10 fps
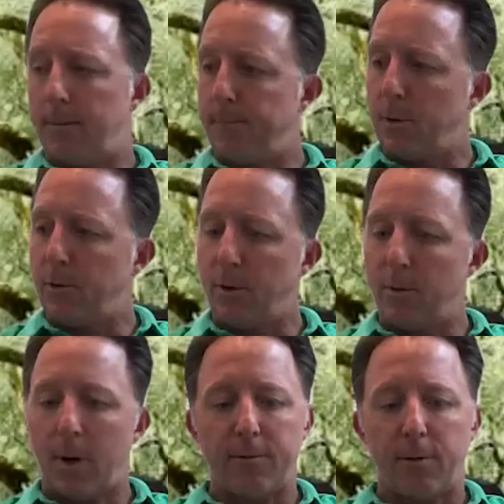So
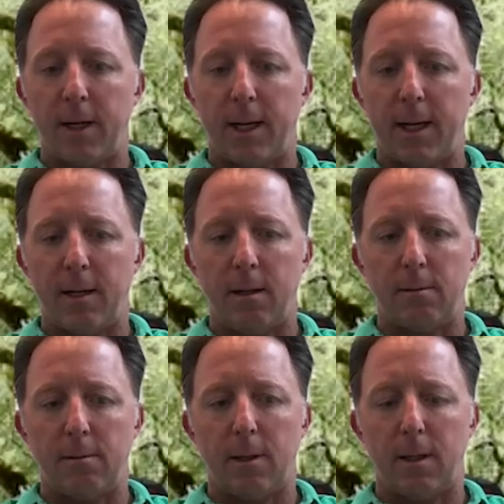the Mach
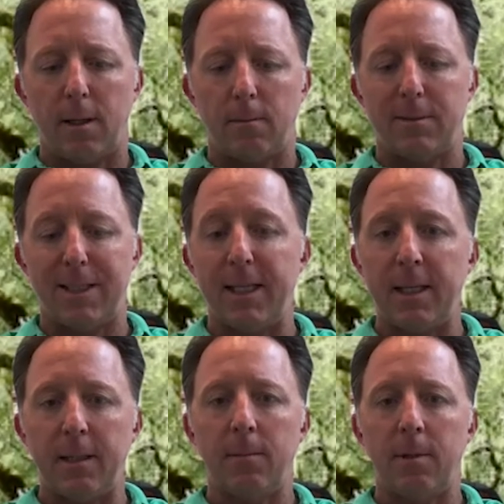49
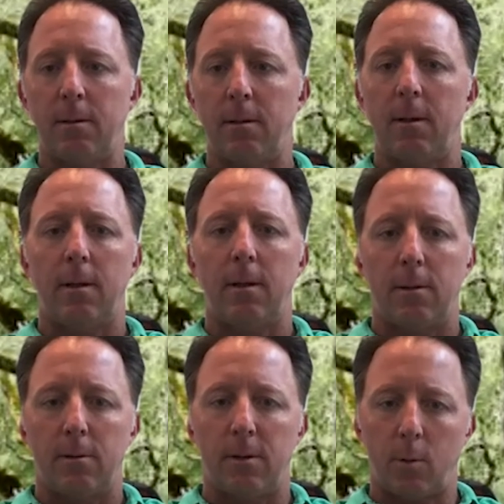team,
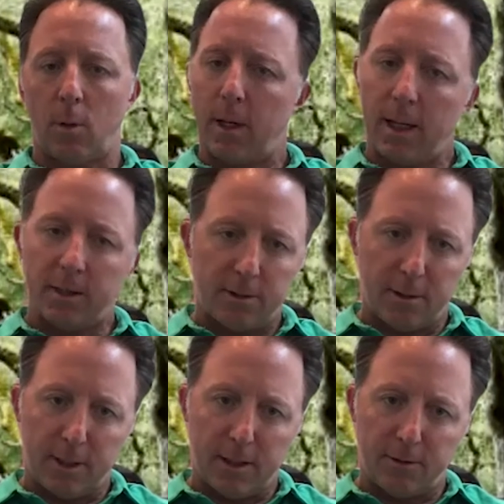number one,
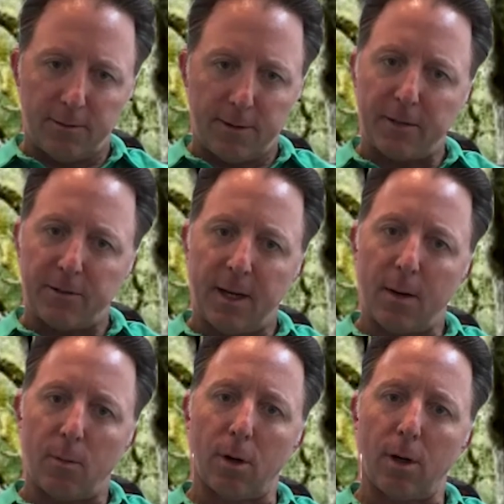has a vast
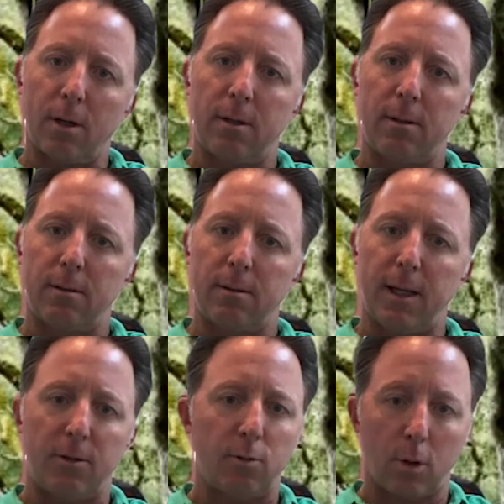network,
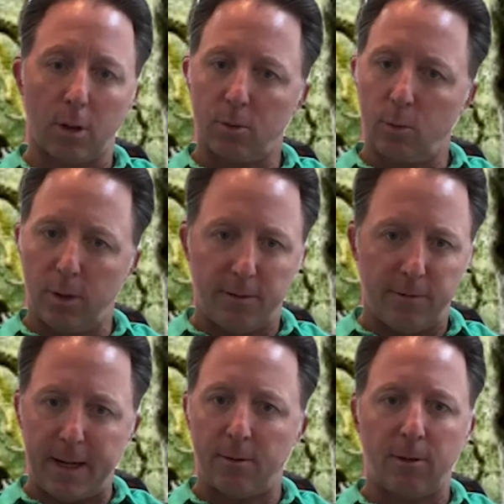has worked
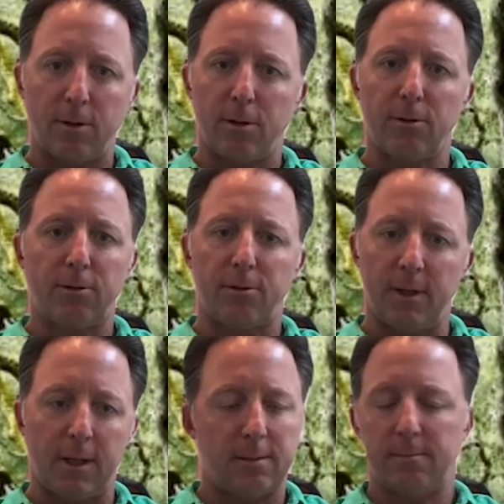with founders,
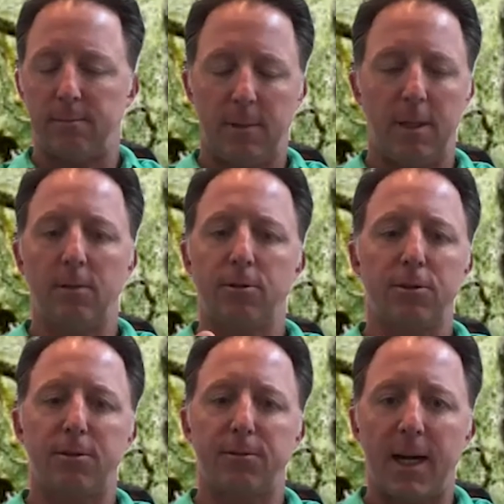
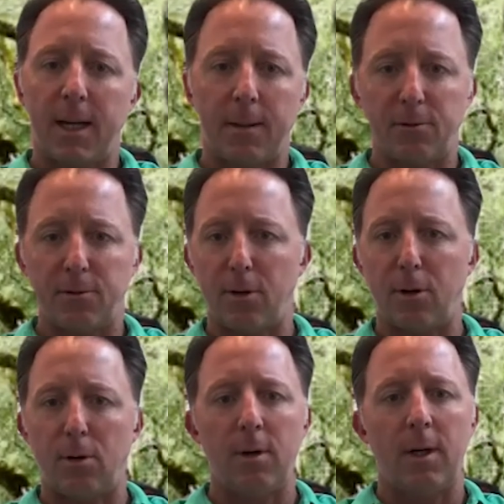hundreds of times.
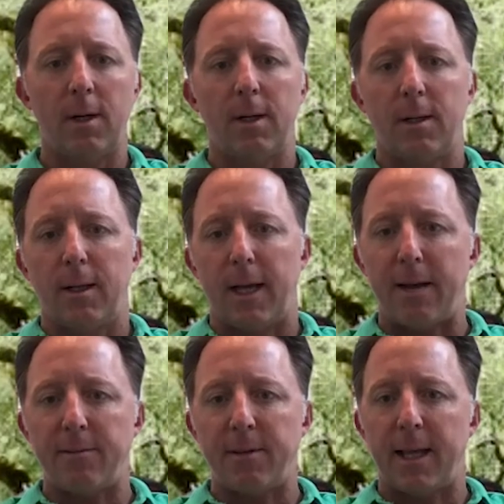So
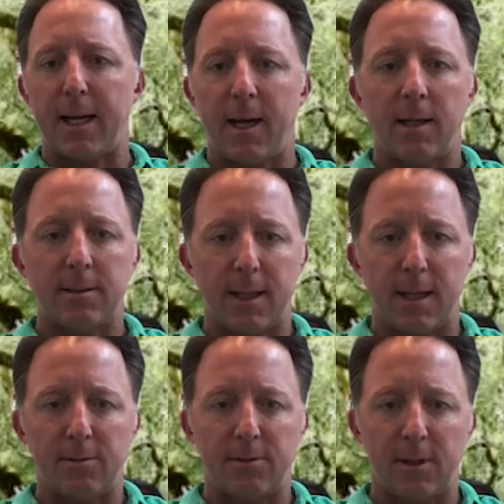having that
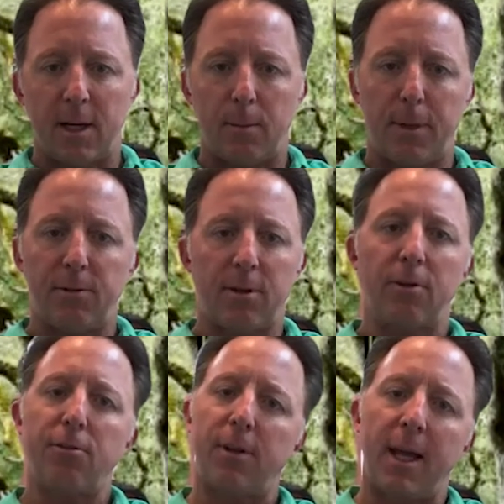context and help us
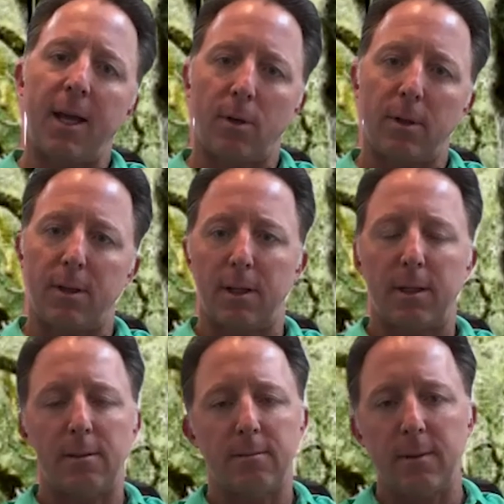understand what
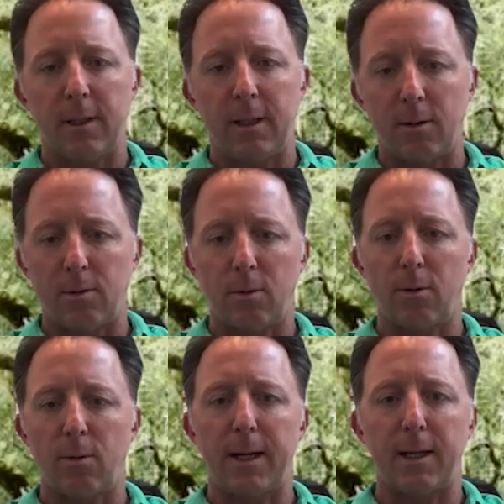are
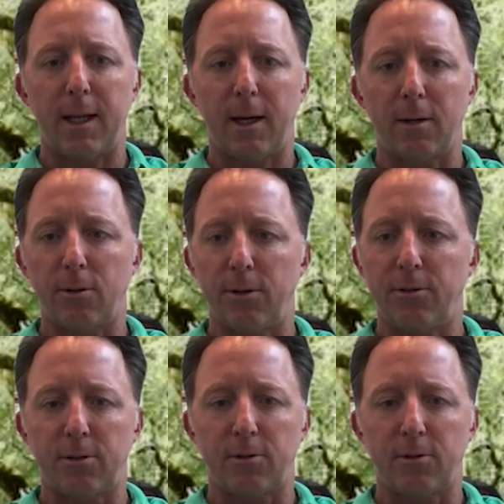the right characteristics